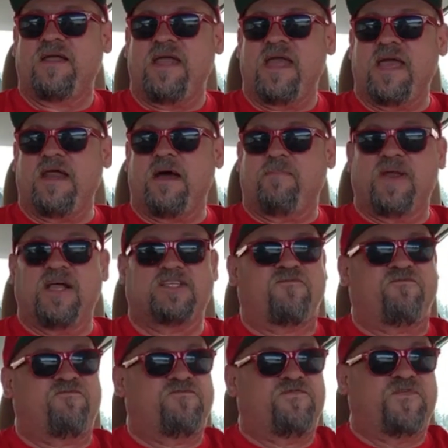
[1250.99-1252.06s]
and but
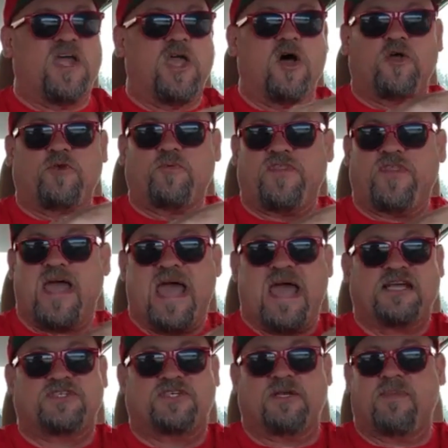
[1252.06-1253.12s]
it's filled with
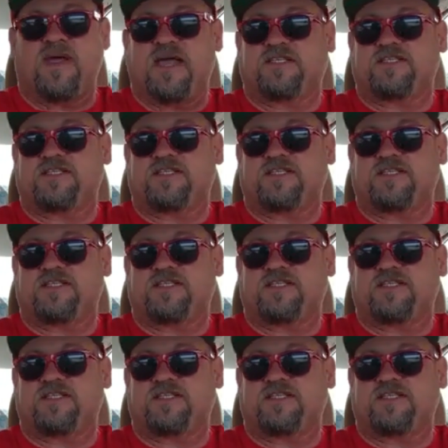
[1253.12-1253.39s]
action, man.